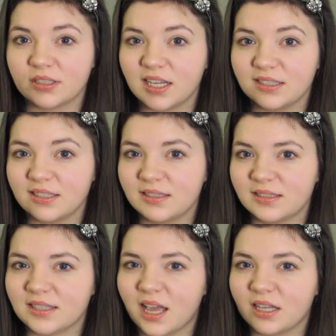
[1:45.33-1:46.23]
Next is
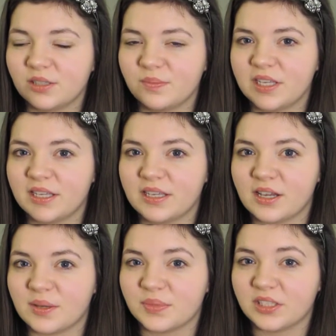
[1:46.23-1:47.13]
this Got2b
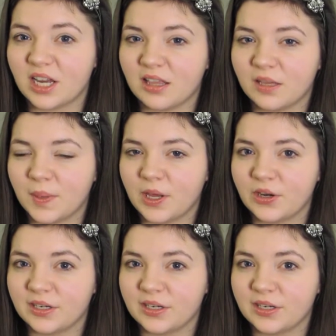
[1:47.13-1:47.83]
um, styling powder.